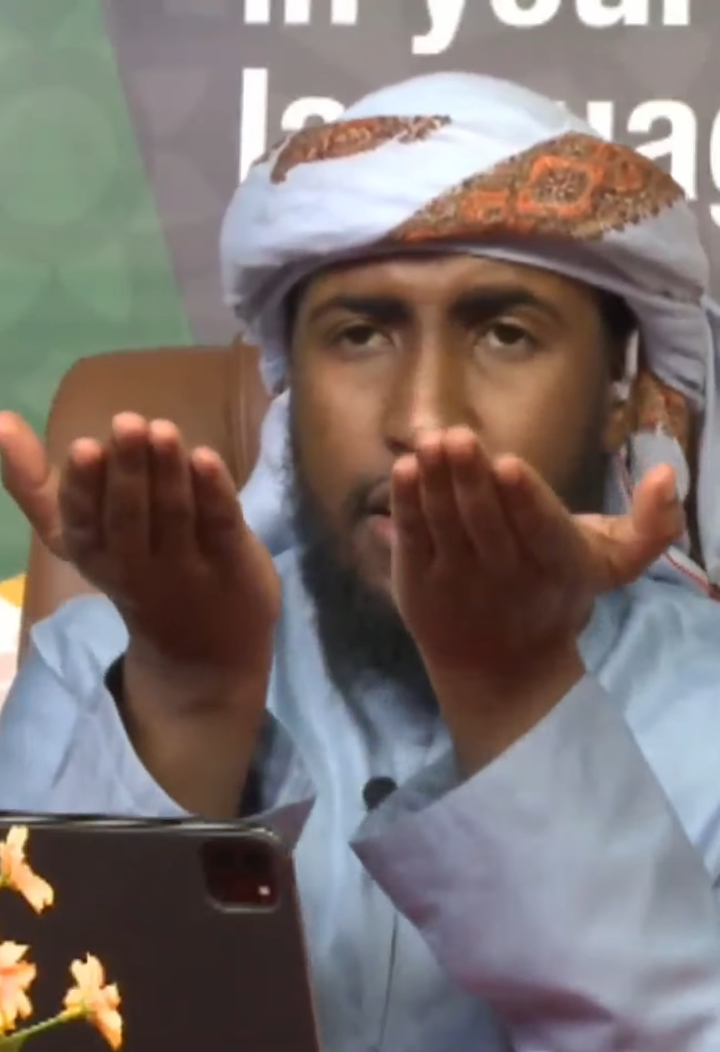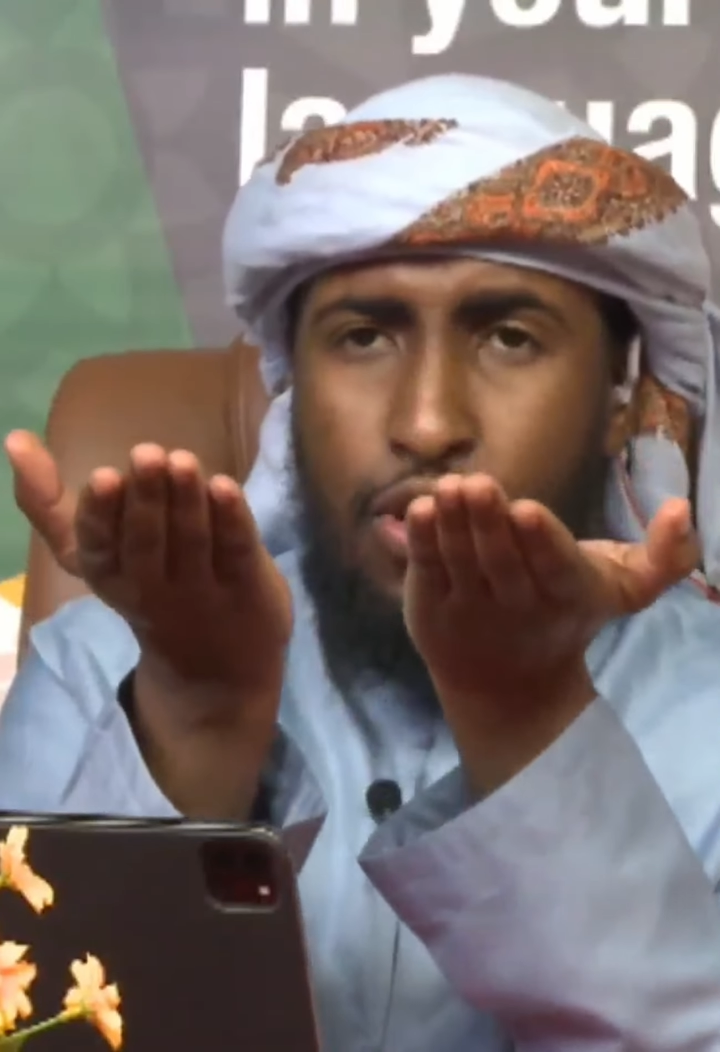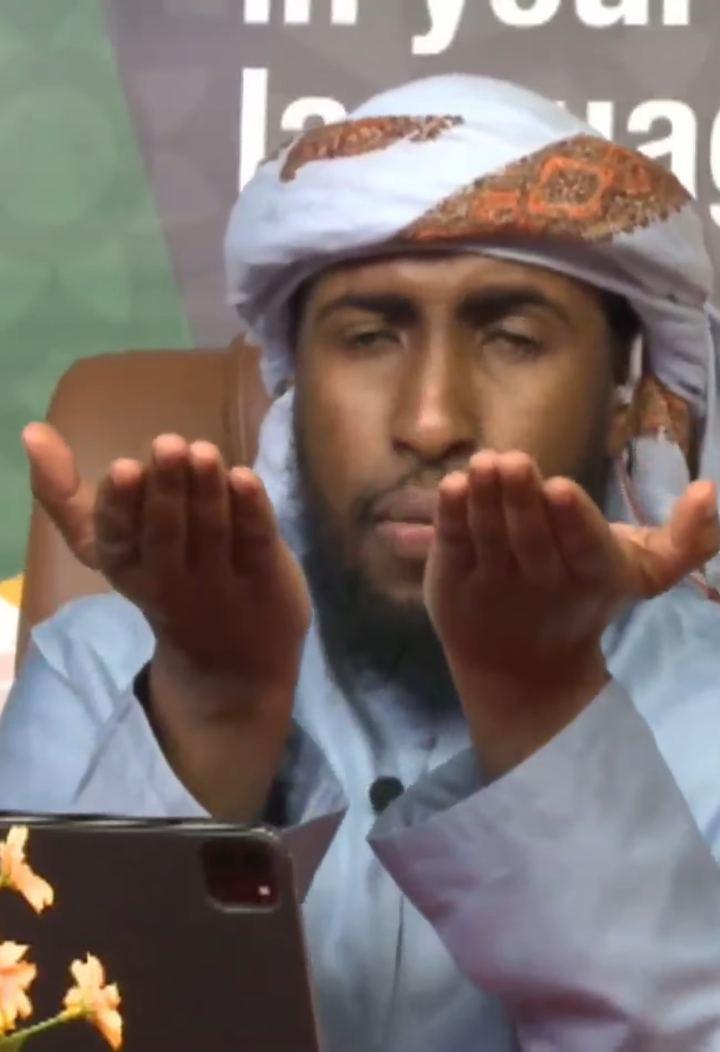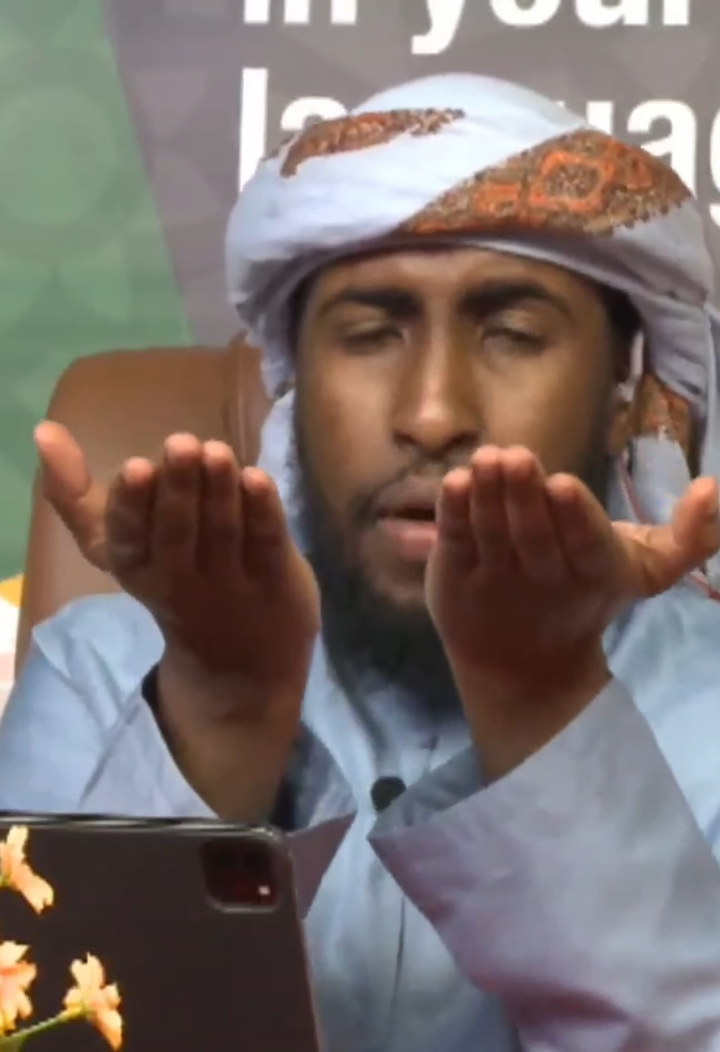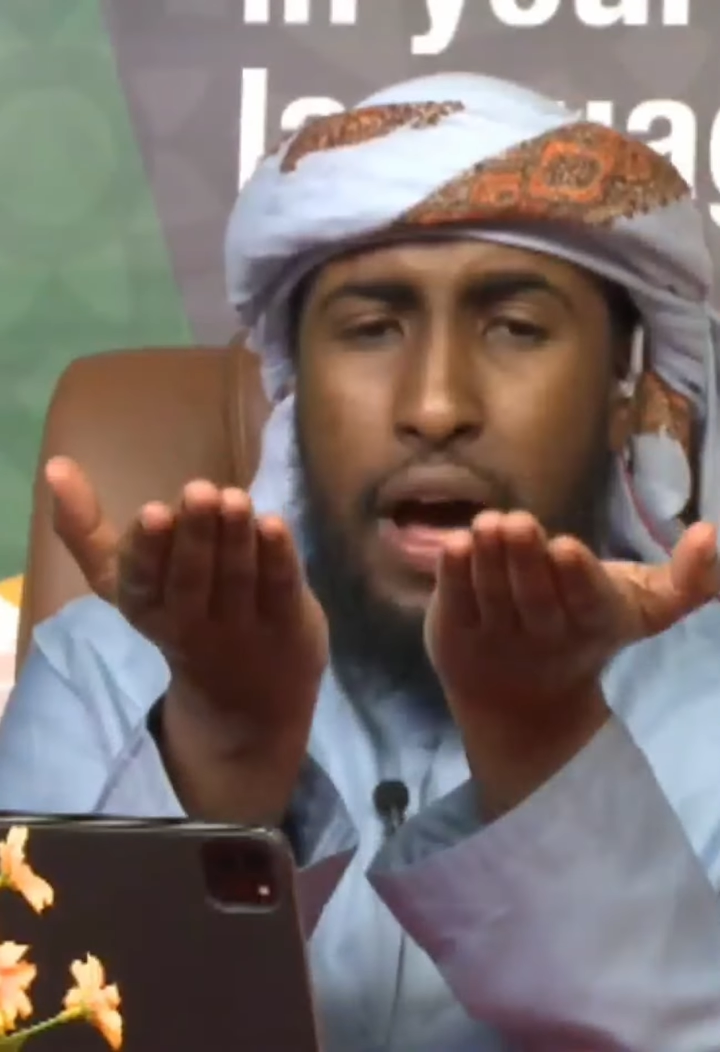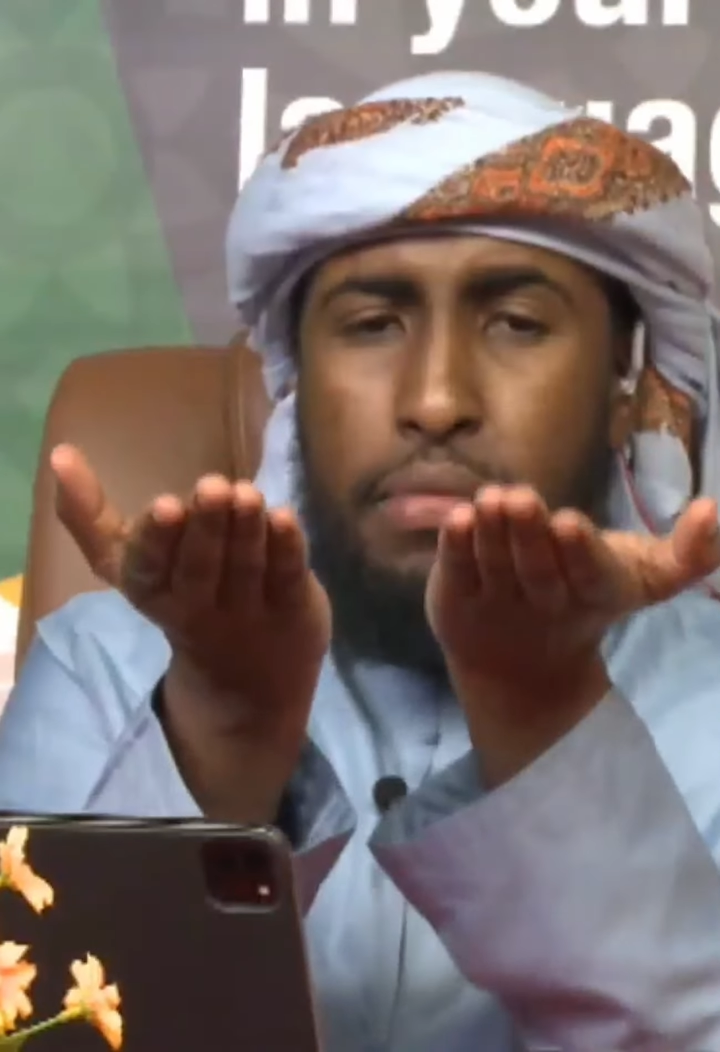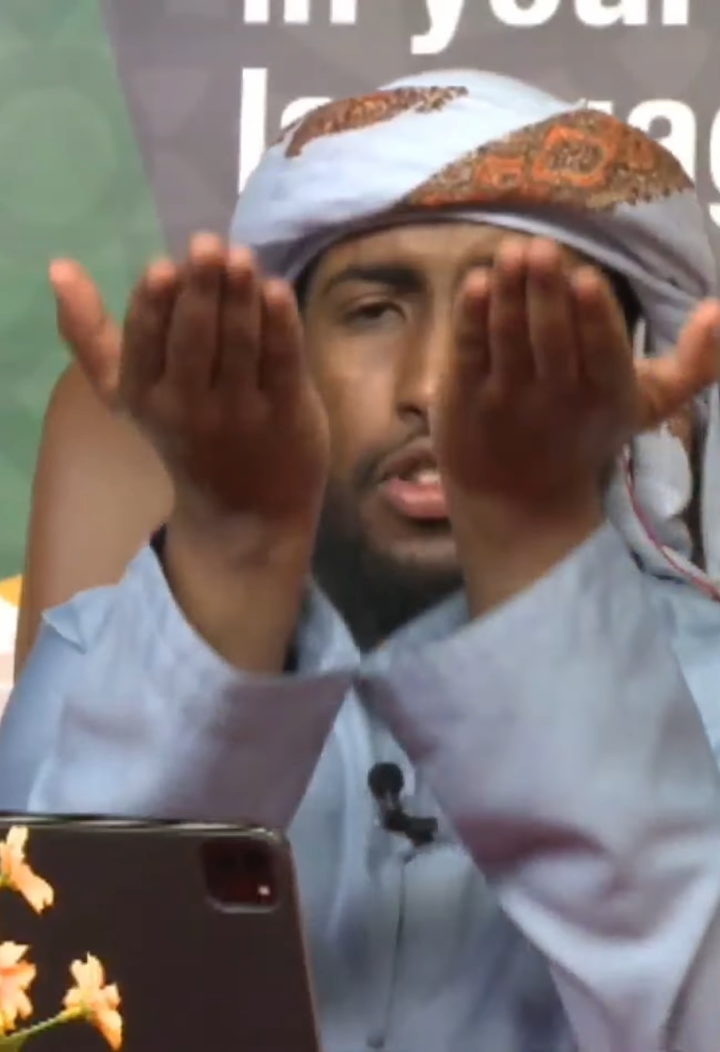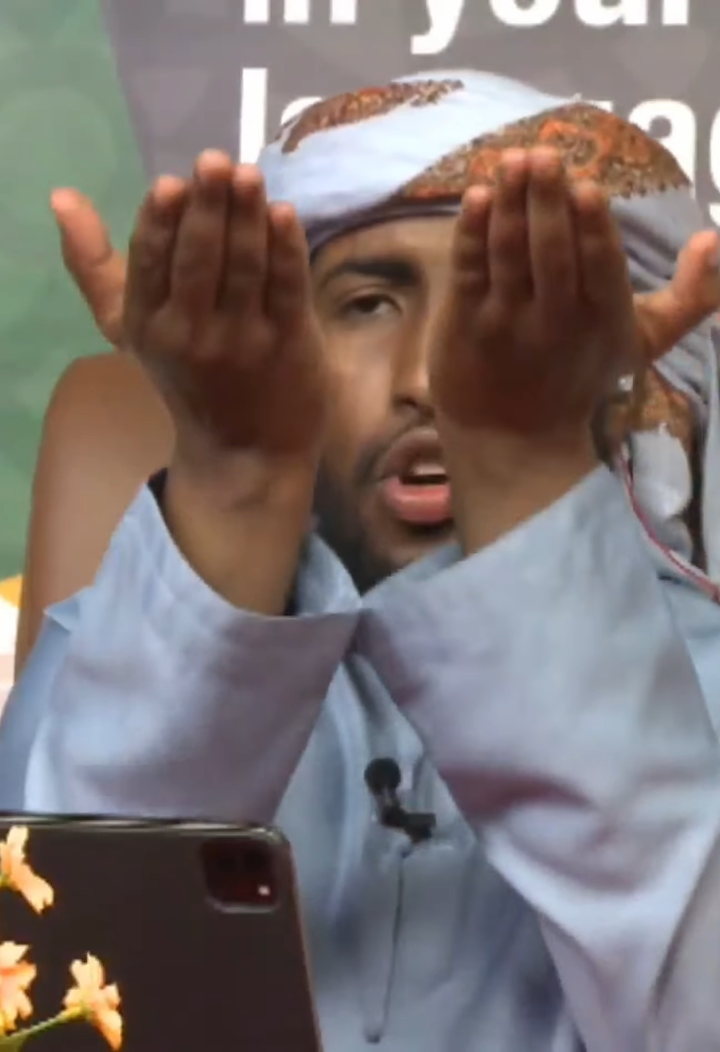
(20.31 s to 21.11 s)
Your palms